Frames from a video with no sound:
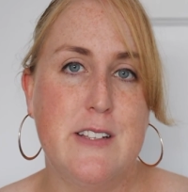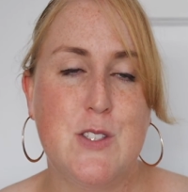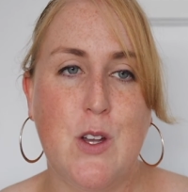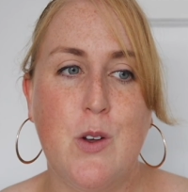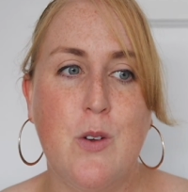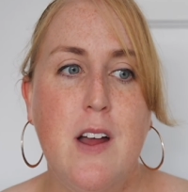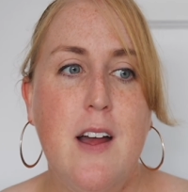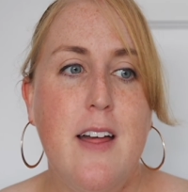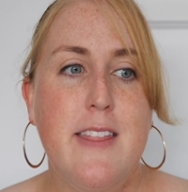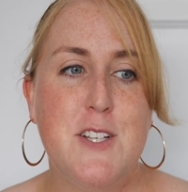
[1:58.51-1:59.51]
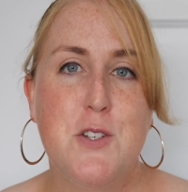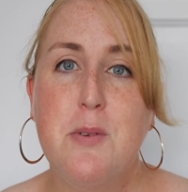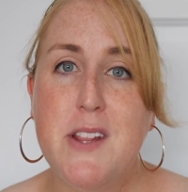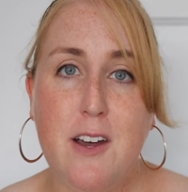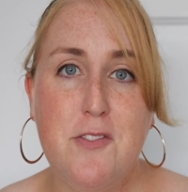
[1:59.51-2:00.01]
So that should
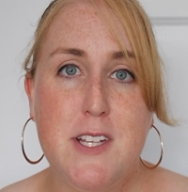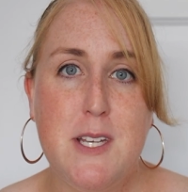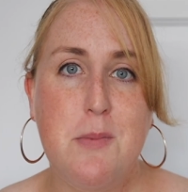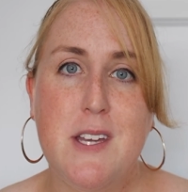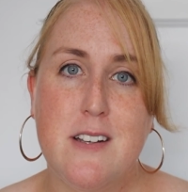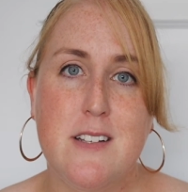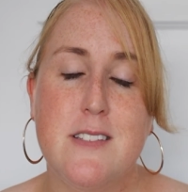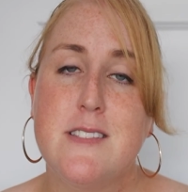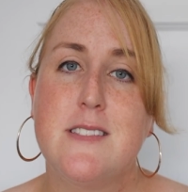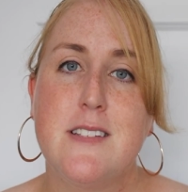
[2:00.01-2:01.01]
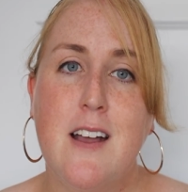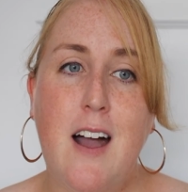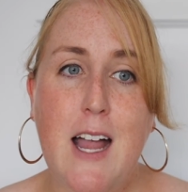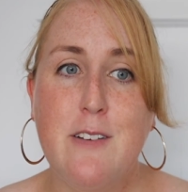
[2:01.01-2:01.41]
be lovely because I